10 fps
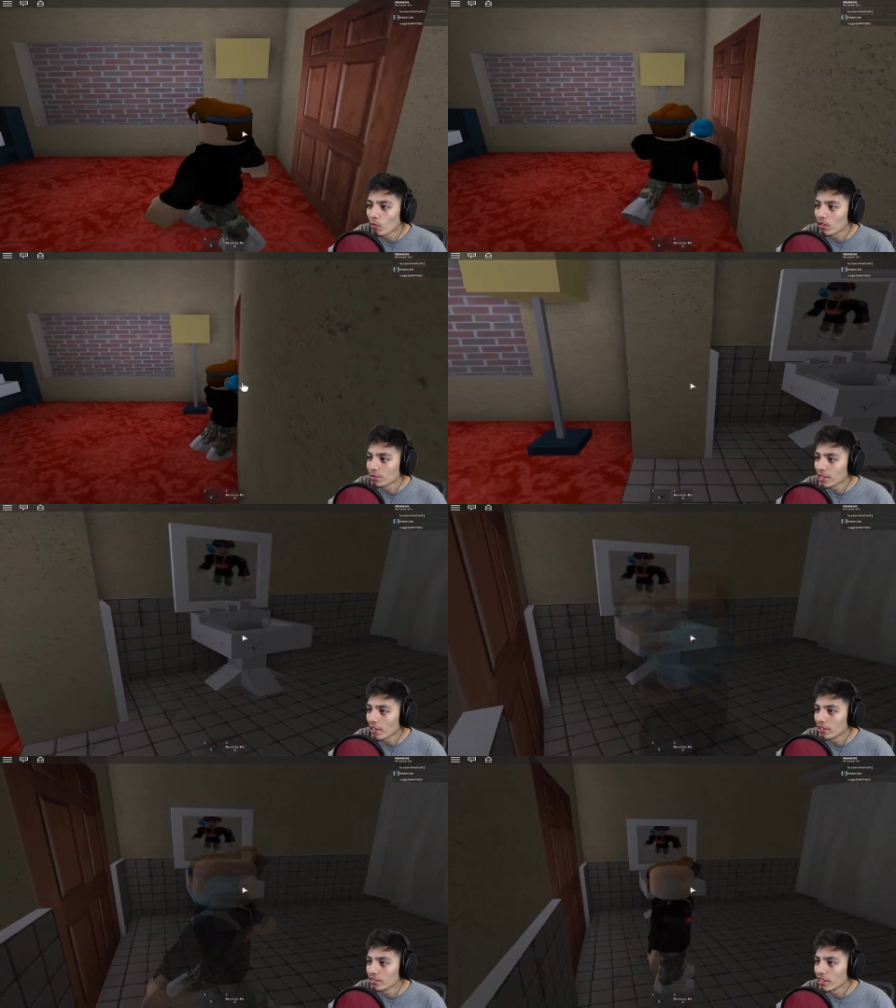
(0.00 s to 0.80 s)
warm
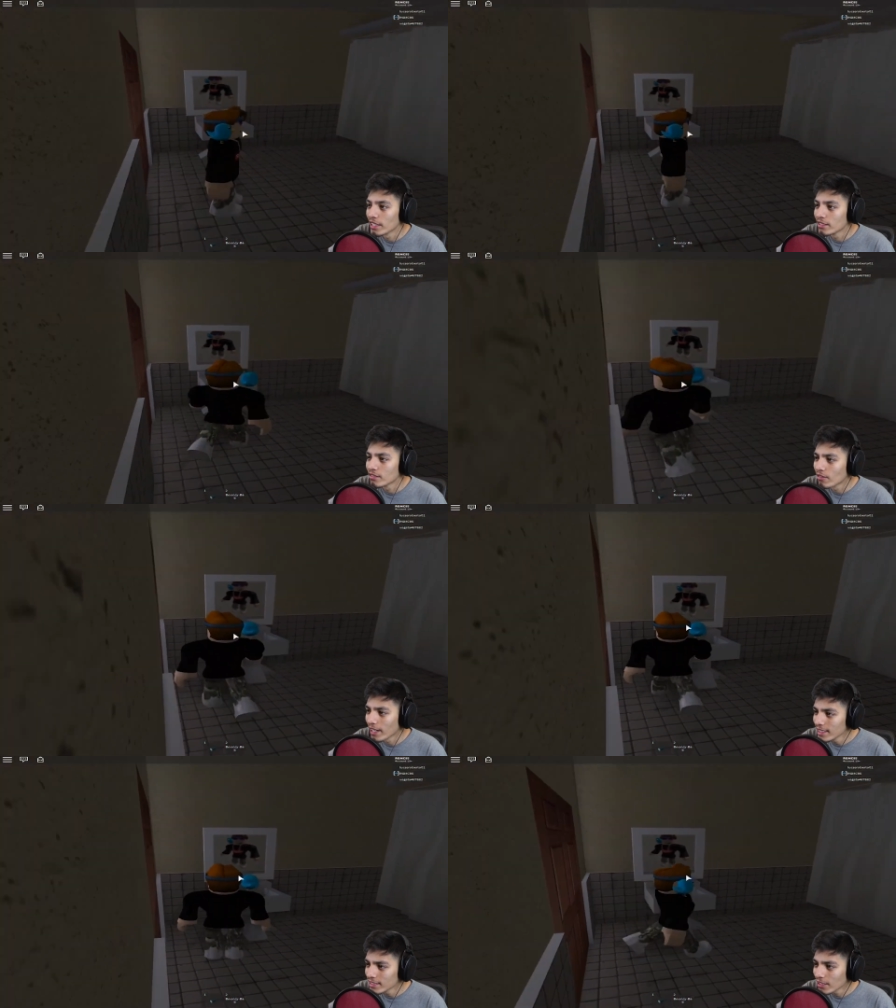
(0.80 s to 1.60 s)
showers, right?
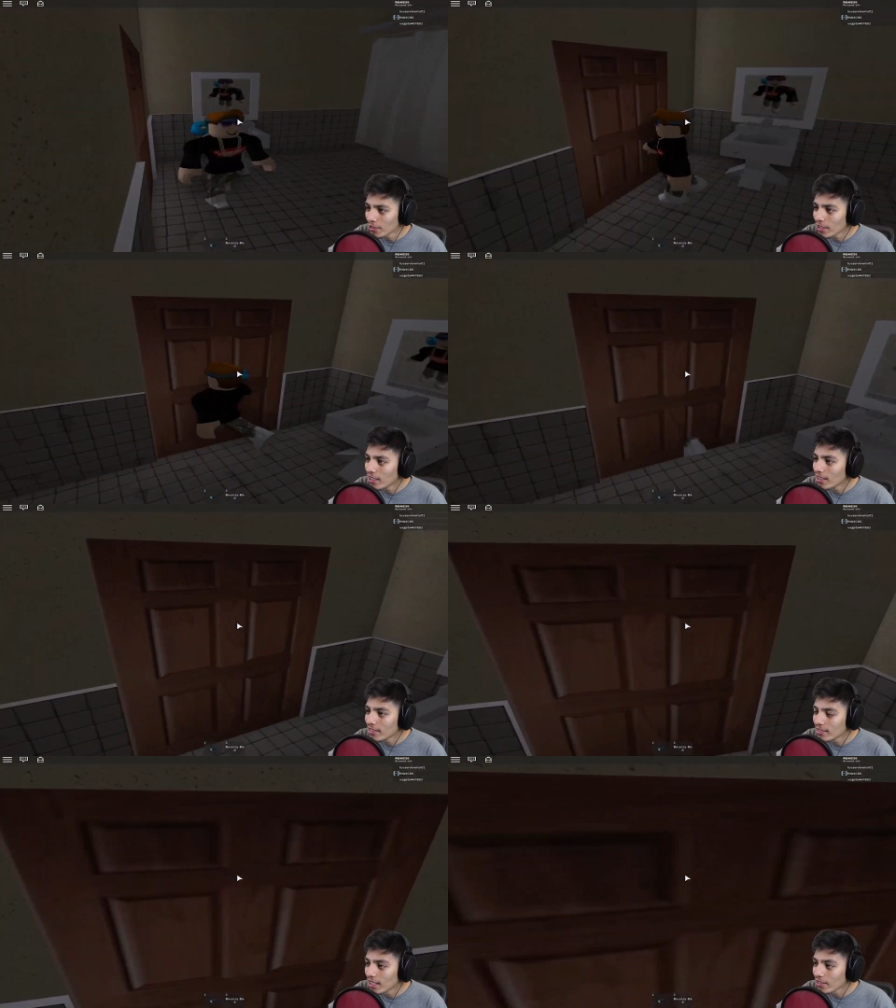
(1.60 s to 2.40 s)
Why is there
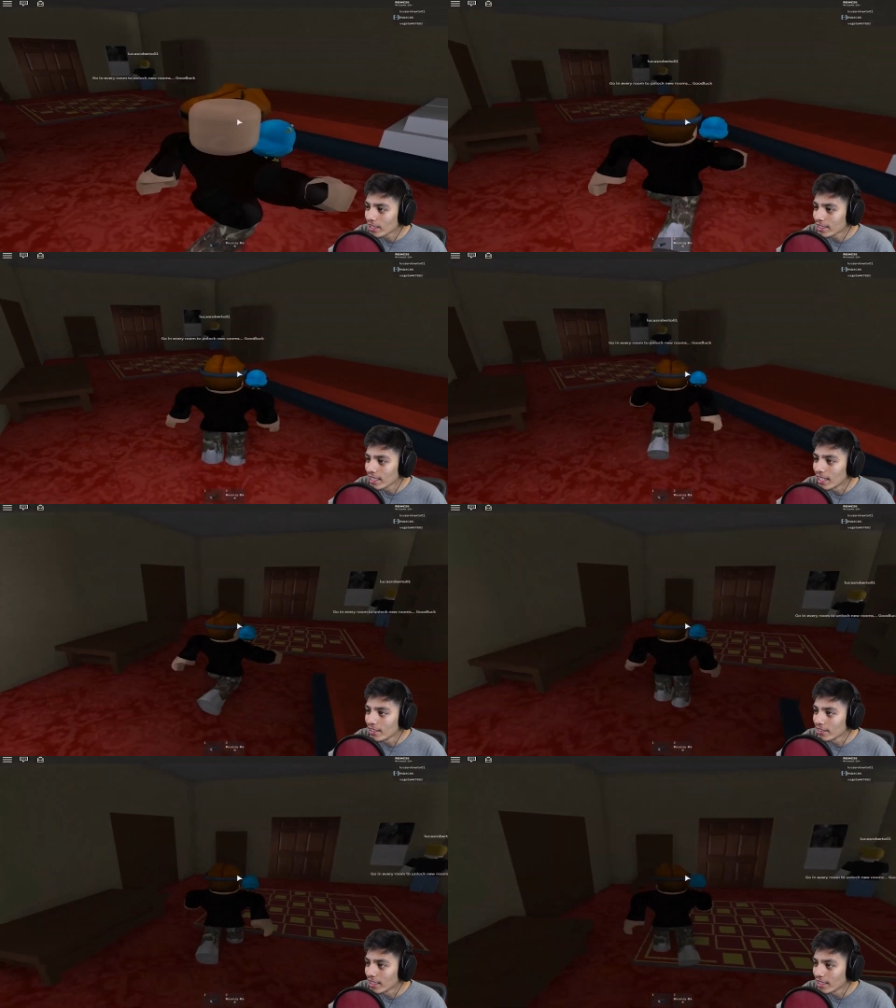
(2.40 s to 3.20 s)
I don't get that.
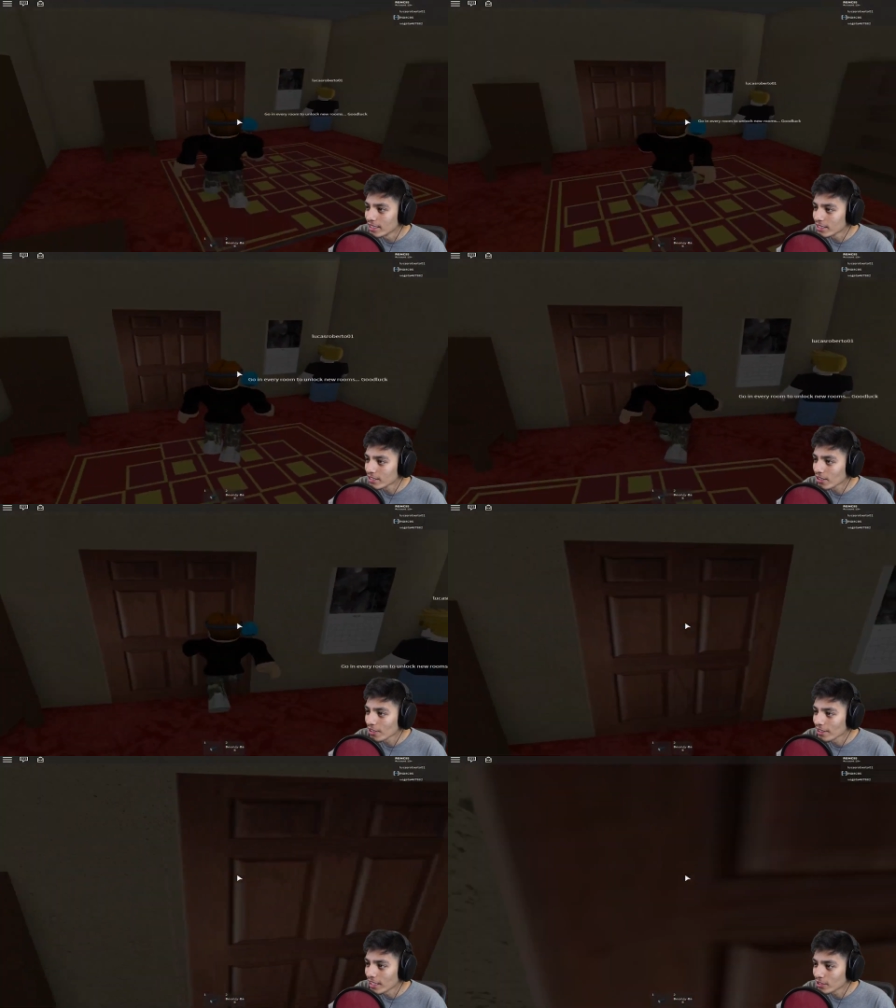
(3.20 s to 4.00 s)
Okay, let's go
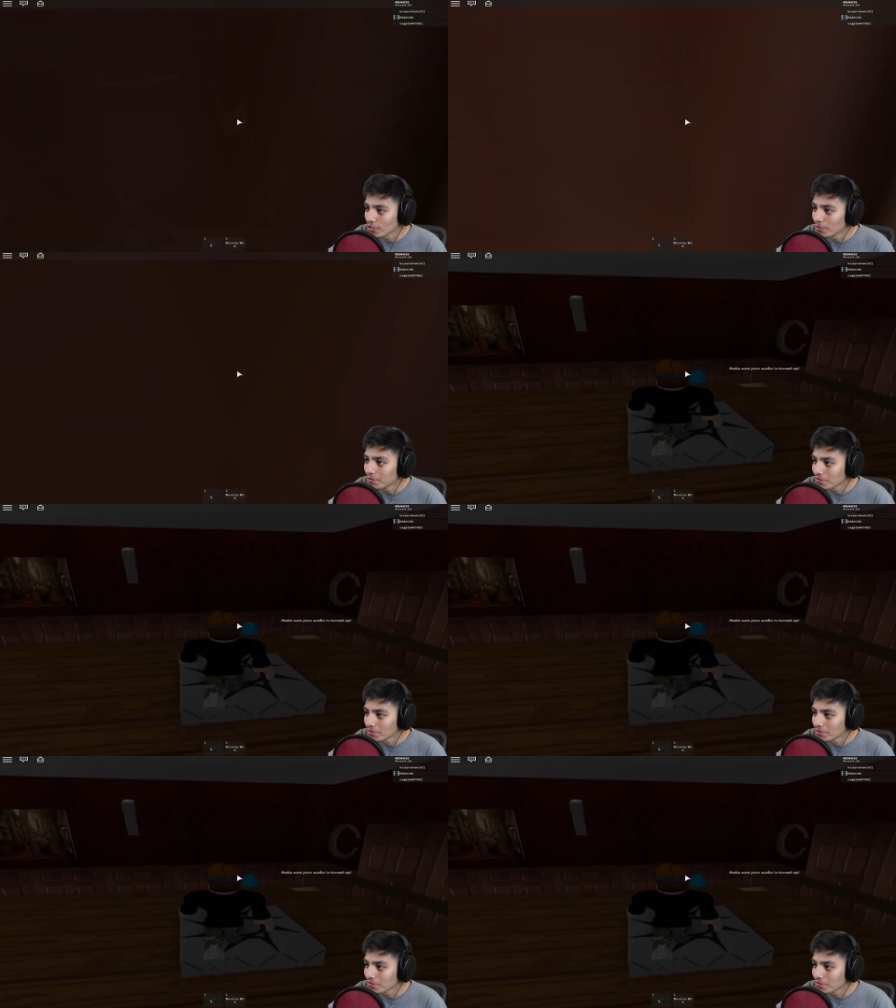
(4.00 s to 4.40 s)
to the next room.